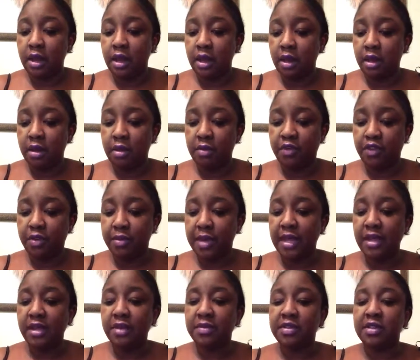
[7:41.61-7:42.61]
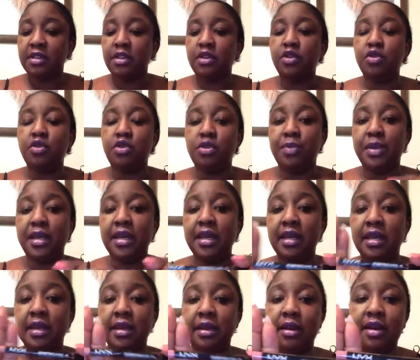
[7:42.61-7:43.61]
Um, for my lips, nude
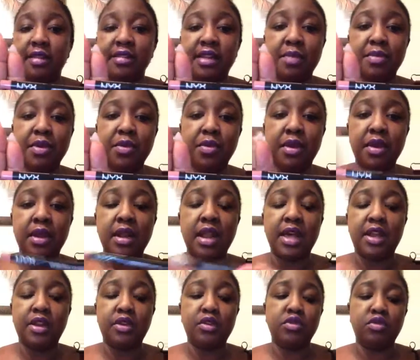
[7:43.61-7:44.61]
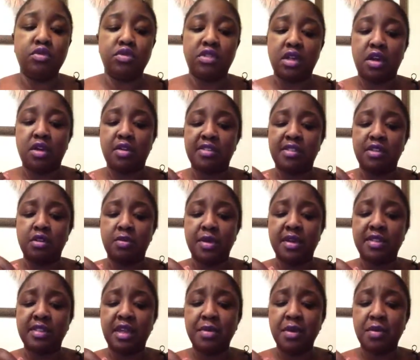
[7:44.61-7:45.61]
pink, because I'll be wearing a lot of nudes also,
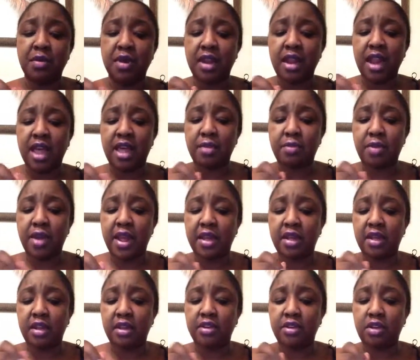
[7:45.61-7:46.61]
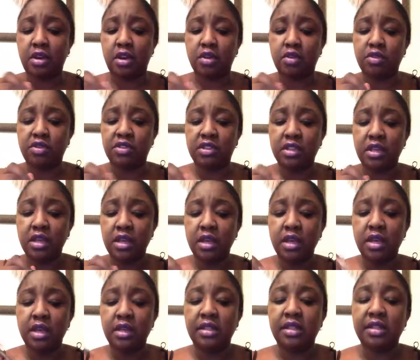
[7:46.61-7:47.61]
because I'll be wearing a lot of bright colored clothes
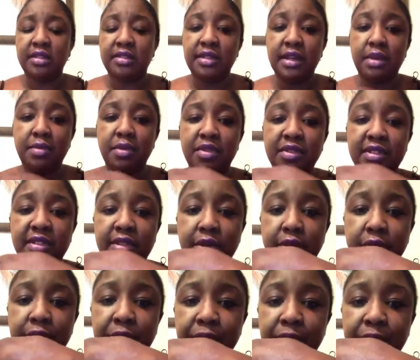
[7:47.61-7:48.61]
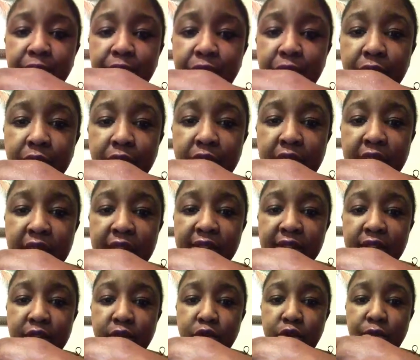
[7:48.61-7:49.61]
this summer. So that
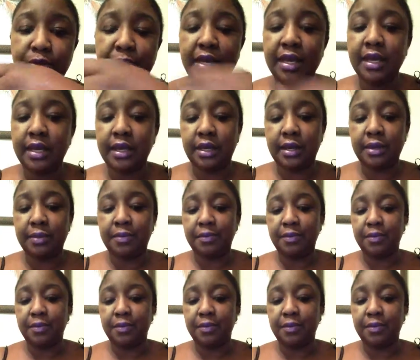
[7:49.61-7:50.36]
is a nude pink.